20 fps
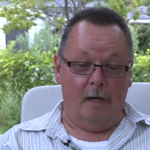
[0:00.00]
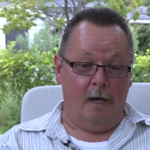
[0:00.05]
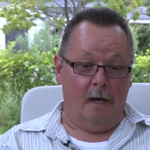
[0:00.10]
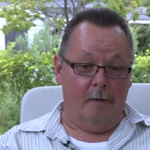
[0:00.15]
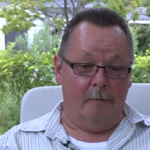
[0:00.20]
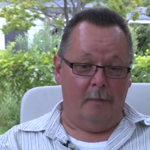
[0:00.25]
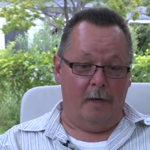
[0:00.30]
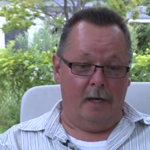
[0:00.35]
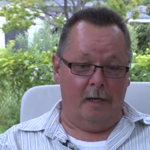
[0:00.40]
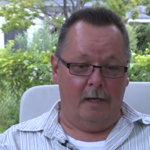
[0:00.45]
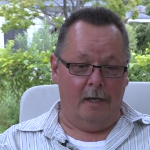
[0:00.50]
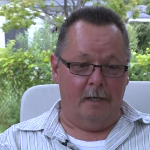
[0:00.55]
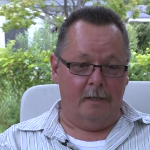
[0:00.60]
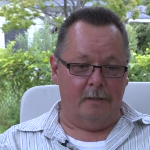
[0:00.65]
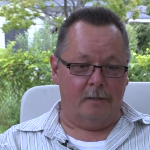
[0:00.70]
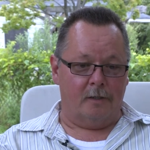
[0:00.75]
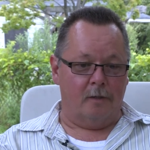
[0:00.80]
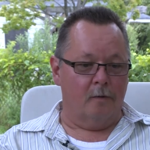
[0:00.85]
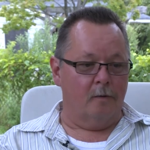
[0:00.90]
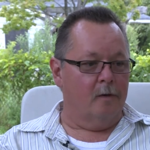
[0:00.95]
um,
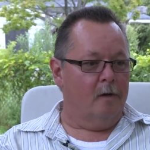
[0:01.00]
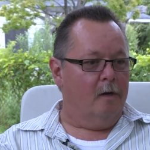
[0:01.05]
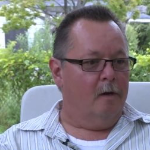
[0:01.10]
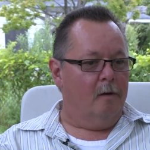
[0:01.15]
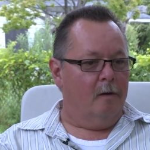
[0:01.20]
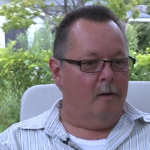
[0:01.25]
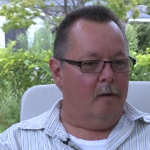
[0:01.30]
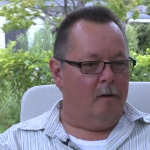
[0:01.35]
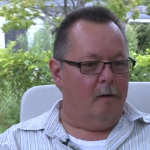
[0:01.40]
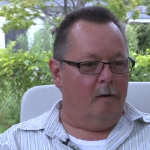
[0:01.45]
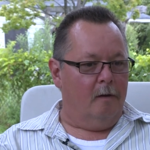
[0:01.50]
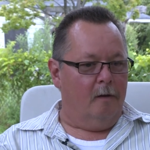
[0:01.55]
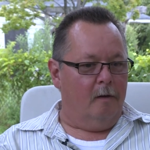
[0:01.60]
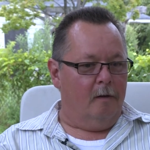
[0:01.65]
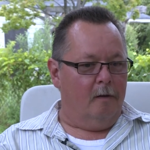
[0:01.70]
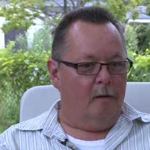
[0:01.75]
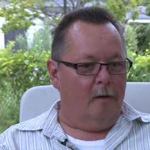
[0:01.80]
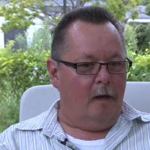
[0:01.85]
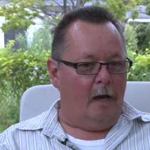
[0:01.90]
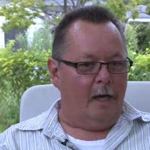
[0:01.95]
and so
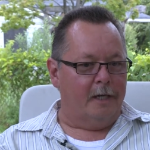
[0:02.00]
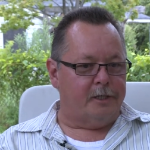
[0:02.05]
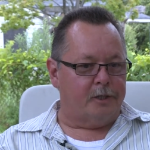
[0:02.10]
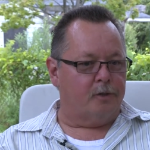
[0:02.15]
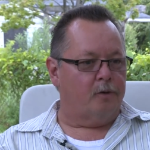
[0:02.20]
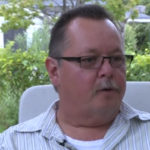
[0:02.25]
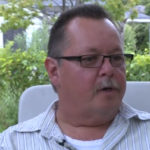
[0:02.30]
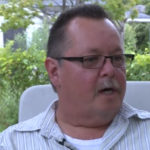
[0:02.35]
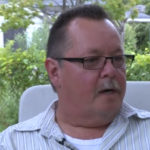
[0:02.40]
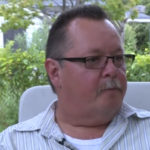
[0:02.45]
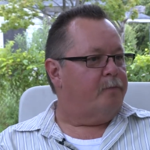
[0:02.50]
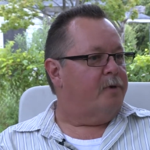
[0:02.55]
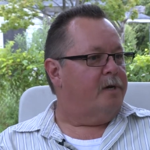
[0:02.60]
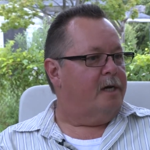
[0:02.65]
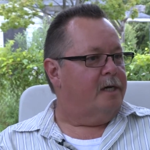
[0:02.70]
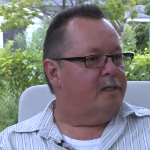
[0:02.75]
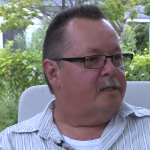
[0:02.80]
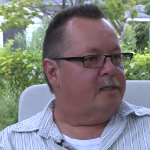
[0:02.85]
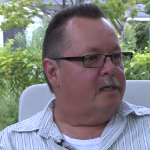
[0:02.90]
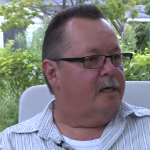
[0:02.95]
I stood up and
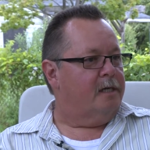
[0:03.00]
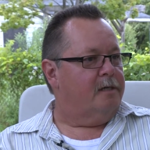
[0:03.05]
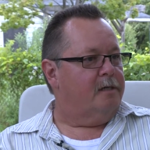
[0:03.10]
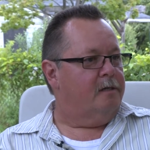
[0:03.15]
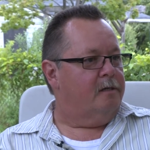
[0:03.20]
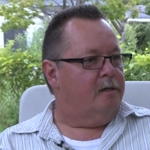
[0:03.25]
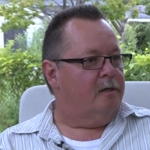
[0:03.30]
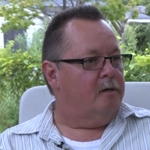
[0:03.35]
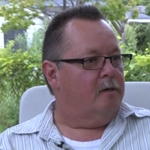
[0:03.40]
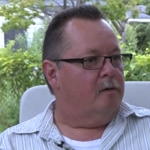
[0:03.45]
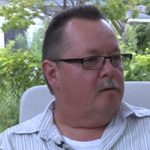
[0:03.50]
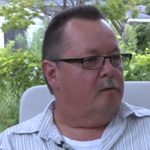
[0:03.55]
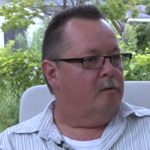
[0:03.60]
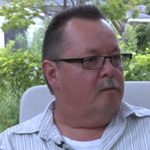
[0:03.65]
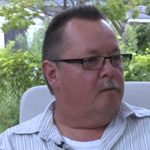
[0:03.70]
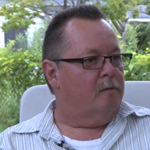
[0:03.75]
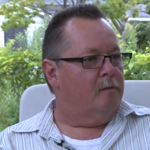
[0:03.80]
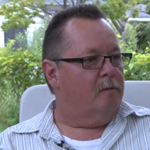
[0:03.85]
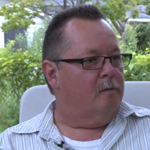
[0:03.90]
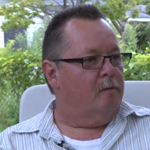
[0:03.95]
I said, you
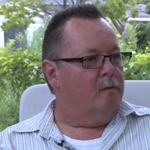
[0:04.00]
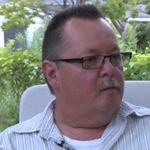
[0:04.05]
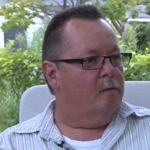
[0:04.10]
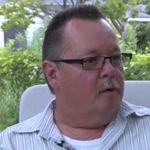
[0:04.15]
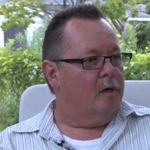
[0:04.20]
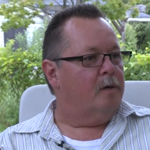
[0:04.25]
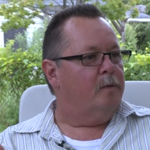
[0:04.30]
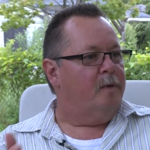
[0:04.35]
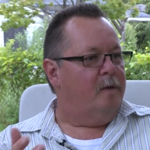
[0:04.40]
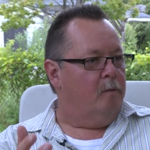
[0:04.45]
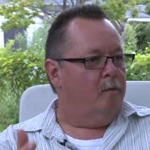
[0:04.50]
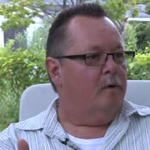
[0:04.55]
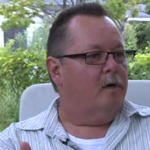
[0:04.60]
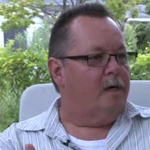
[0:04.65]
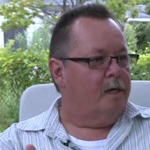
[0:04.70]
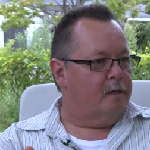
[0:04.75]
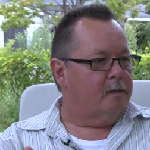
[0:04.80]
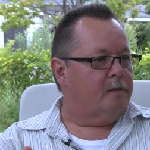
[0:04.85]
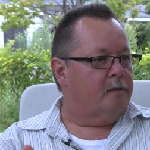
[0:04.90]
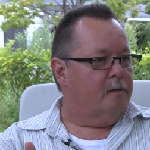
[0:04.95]
know, what do we
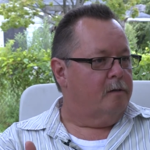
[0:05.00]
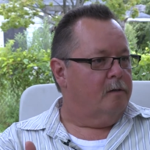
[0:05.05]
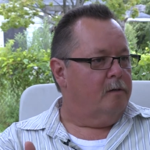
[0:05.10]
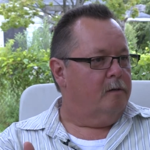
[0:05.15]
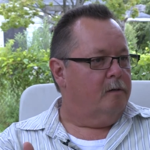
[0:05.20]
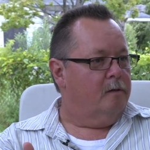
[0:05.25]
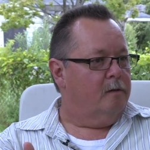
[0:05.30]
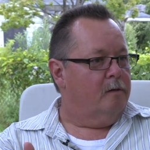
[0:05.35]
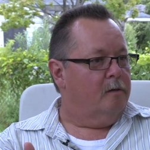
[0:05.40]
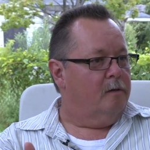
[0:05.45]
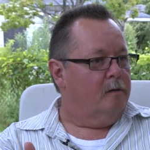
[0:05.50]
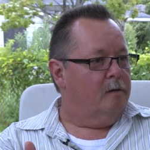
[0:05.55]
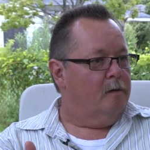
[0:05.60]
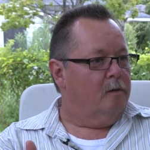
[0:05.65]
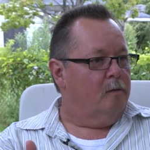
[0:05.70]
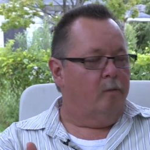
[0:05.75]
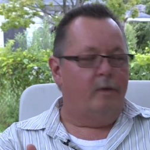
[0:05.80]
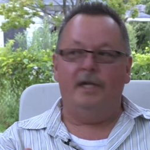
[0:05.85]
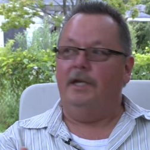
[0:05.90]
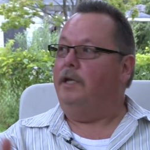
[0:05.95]
want?
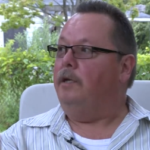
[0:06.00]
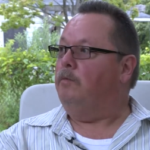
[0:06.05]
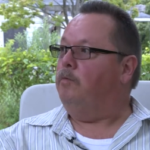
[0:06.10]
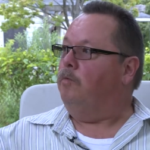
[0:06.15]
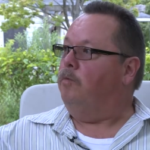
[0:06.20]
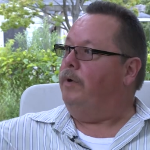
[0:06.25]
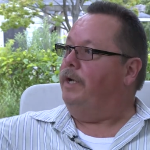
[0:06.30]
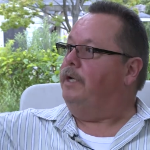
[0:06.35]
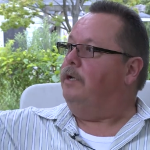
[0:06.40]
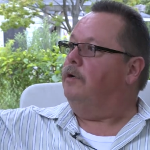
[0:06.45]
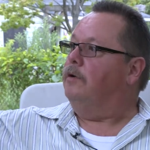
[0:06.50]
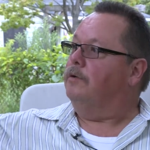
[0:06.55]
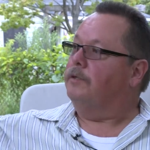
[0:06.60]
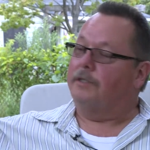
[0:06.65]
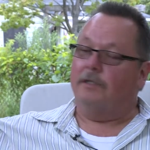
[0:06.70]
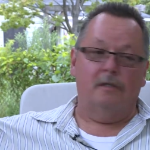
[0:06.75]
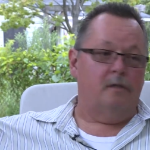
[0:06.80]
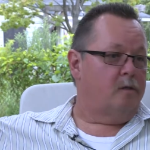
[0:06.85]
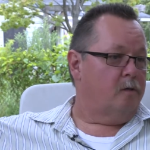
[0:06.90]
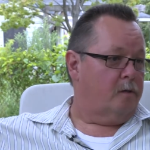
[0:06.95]
We need
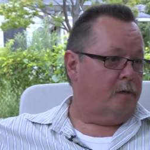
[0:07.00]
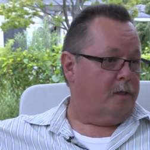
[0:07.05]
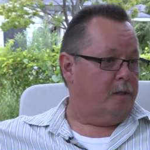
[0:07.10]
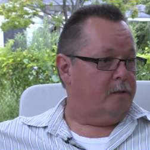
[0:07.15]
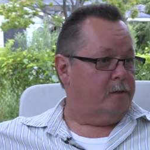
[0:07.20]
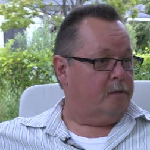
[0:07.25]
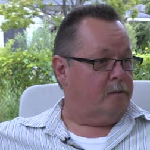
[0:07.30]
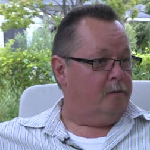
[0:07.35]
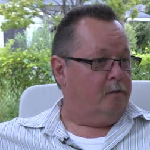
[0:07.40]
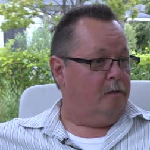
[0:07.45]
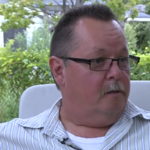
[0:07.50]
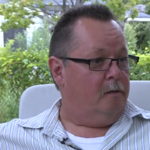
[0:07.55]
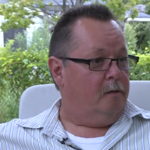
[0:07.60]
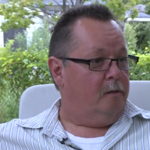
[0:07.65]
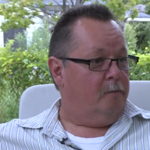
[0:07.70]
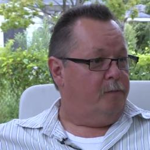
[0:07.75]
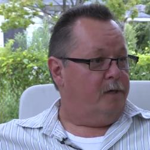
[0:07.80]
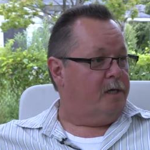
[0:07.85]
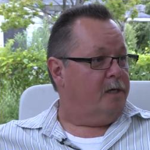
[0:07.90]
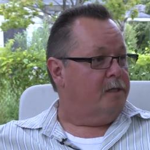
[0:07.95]
windows and doors
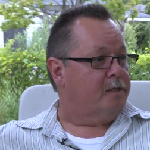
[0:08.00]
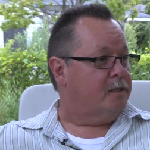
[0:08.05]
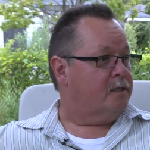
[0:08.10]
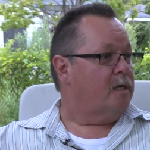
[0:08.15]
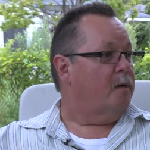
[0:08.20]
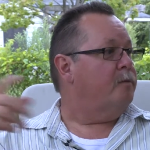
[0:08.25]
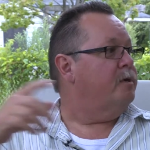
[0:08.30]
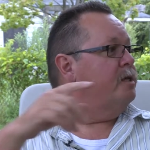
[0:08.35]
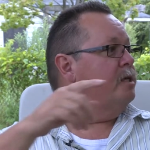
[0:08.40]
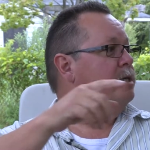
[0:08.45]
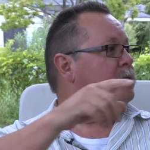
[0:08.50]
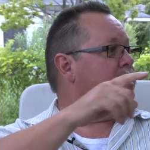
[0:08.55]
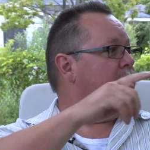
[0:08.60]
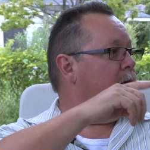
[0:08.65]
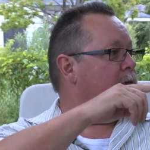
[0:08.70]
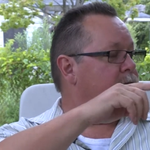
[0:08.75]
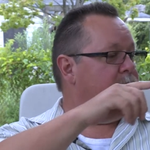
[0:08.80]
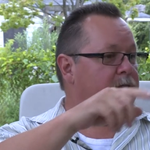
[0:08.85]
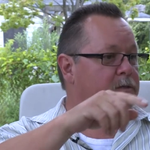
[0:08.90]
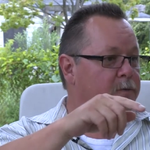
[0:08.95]
because some of these
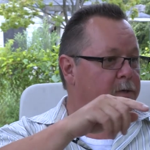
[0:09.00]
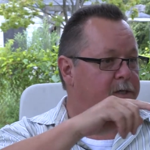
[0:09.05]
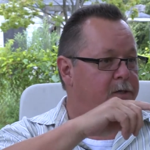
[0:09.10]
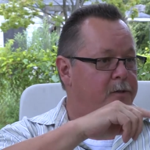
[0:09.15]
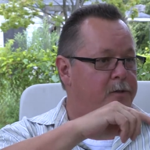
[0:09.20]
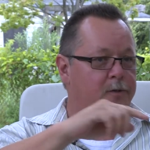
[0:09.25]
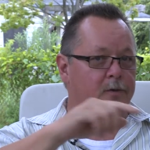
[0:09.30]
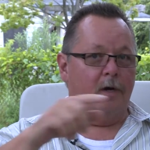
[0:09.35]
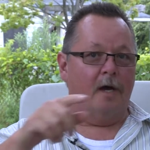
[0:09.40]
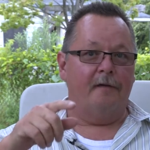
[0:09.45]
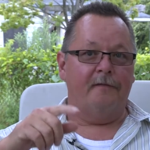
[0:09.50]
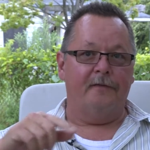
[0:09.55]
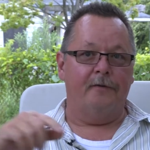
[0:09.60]
houses when you drive